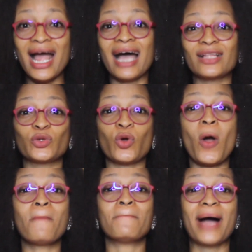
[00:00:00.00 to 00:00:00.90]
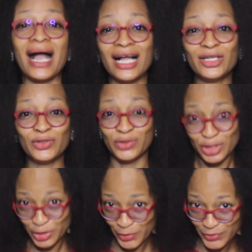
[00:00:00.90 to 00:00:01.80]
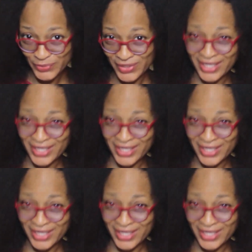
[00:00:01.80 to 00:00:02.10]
her to come back to the show.